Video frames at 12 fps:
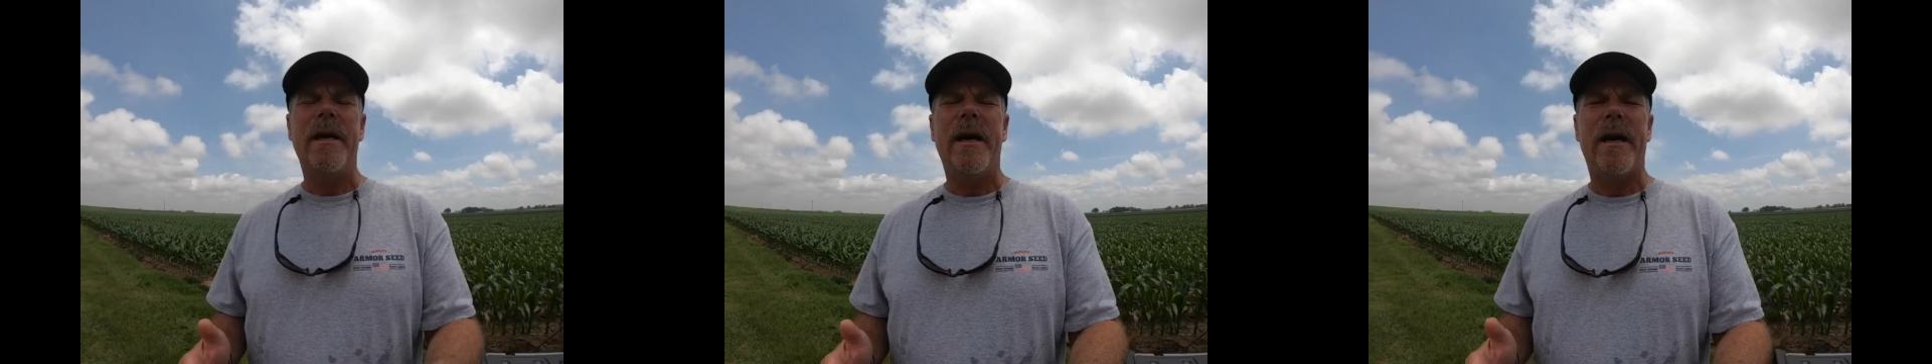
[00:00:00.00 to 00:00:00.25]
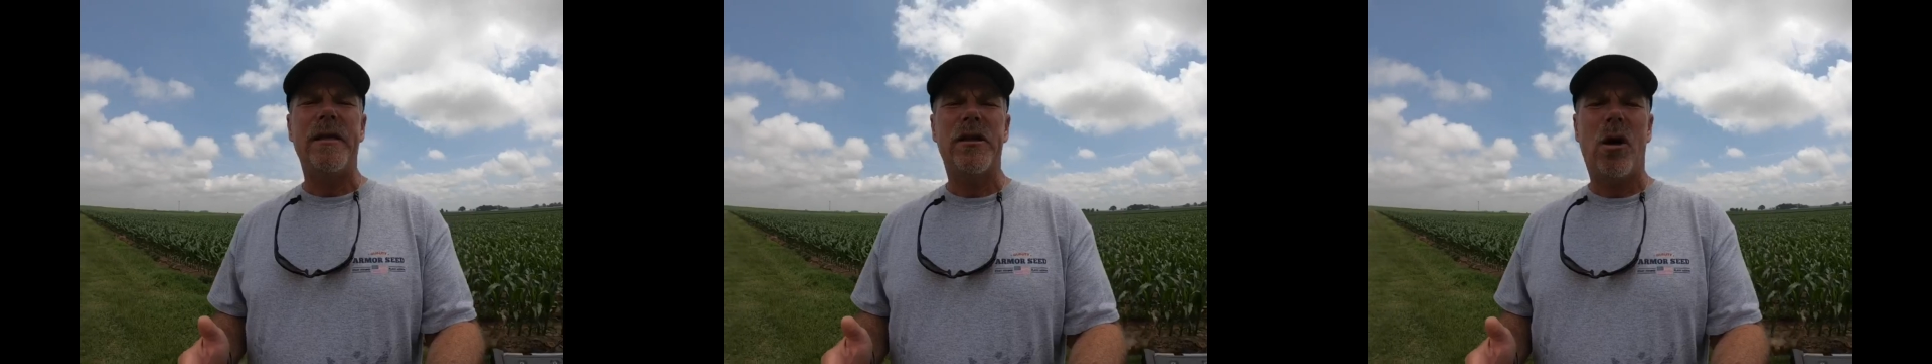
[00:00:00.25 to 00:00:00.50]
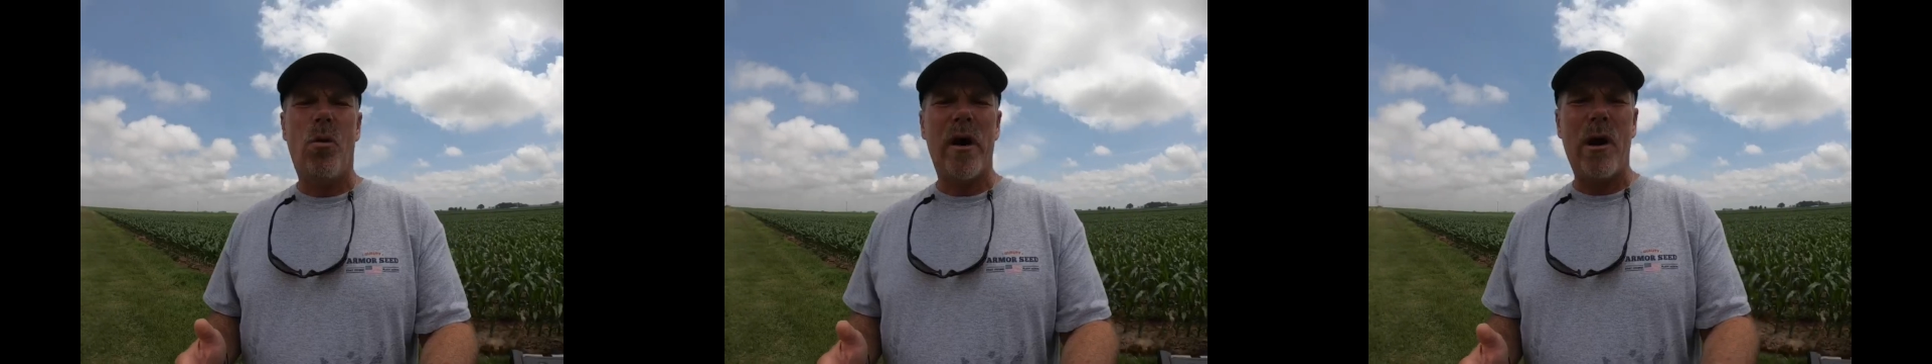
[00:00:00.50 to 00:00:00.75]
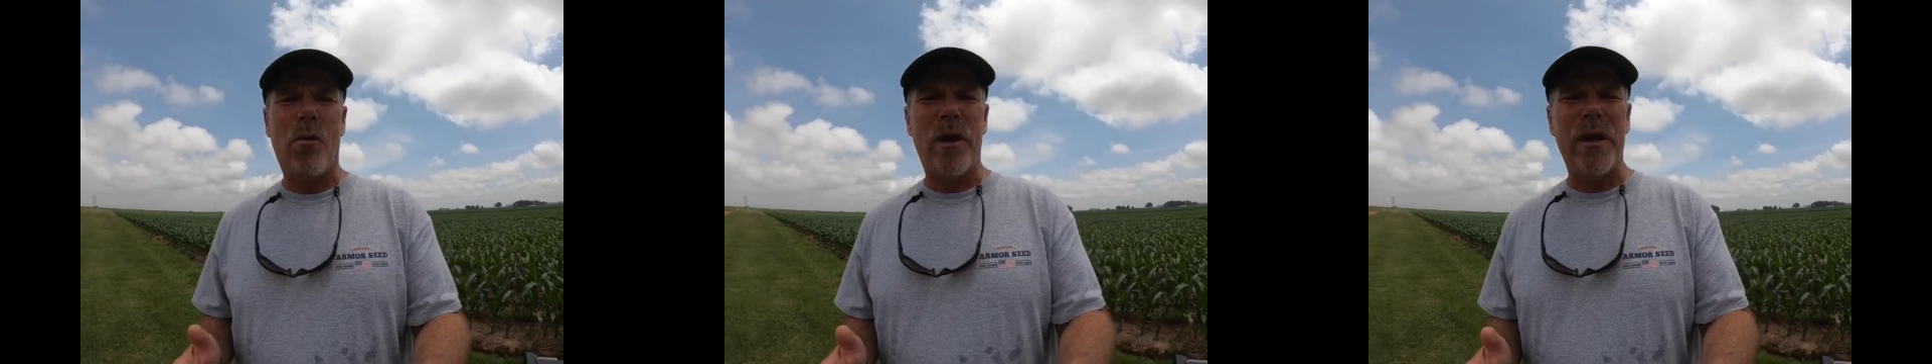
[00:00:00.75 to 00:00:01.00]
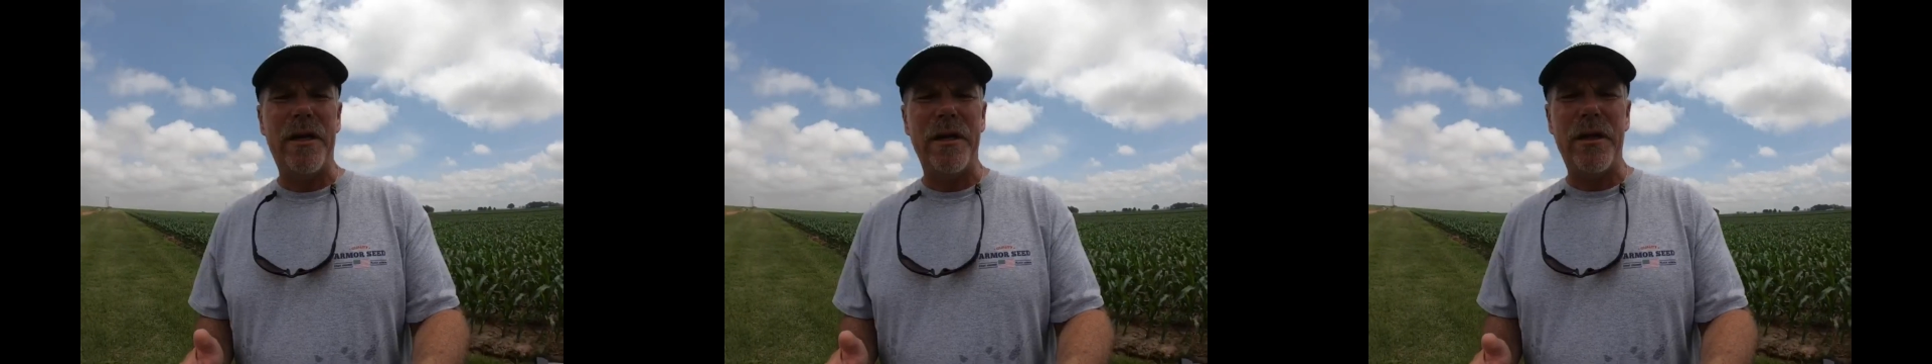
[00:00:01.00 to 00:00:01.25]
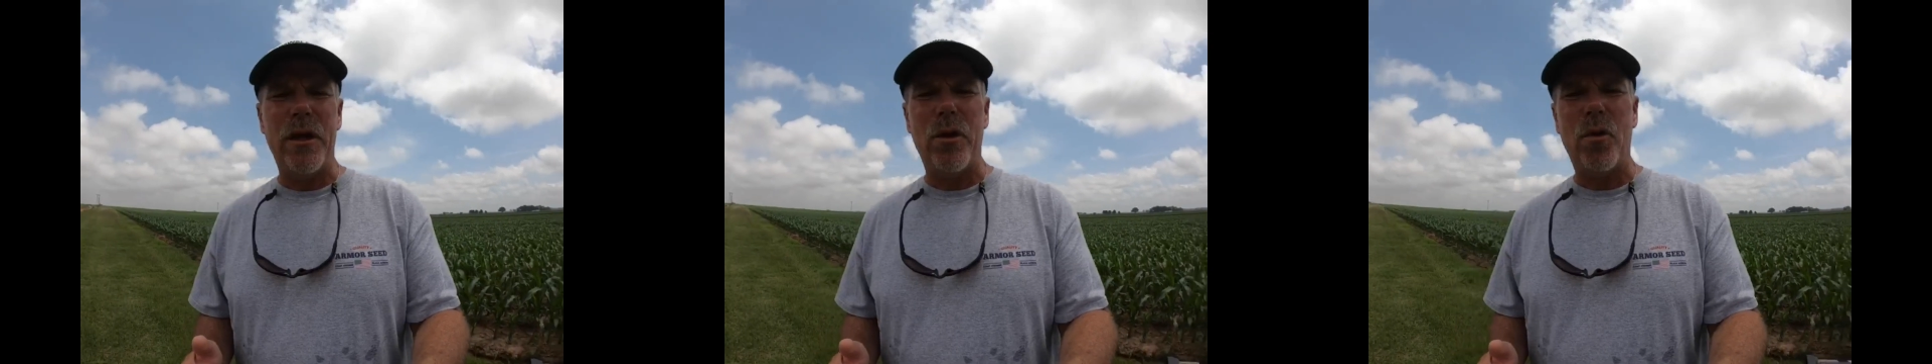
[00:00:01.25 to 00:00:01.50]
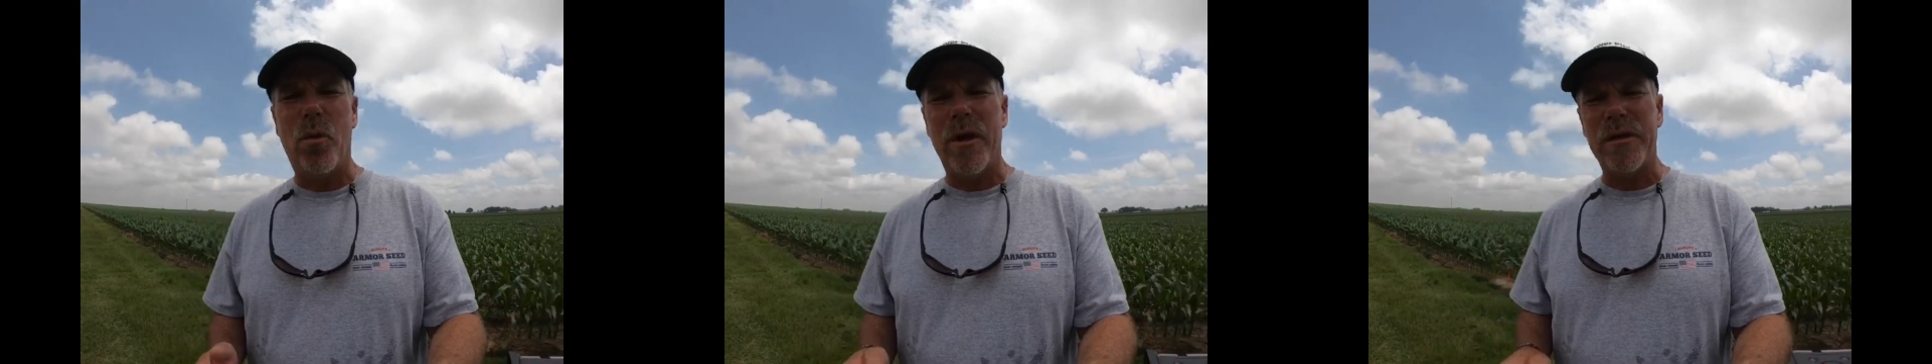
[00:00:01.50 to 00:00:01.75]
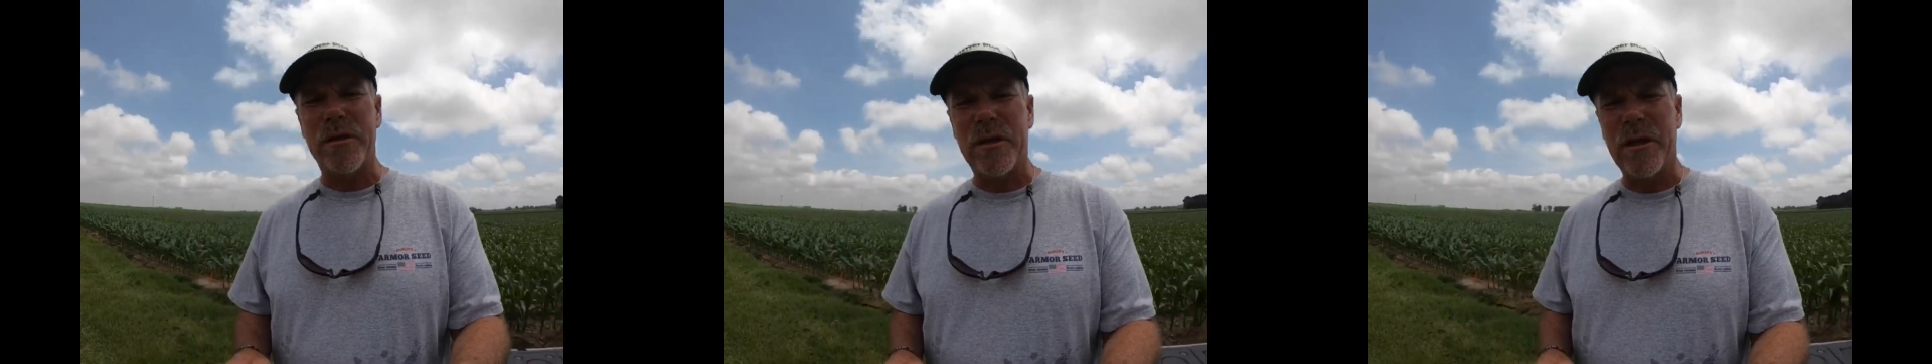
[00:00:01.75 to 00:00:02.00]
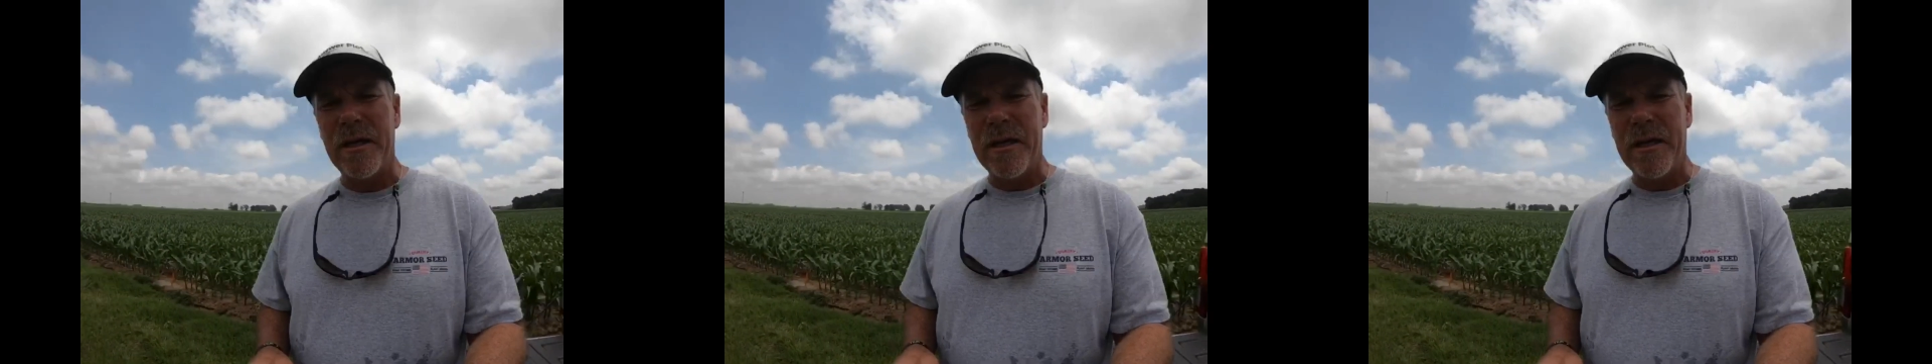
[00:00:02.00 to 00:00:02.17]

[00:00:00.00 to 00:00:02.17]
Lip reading: And so what I wanted to do was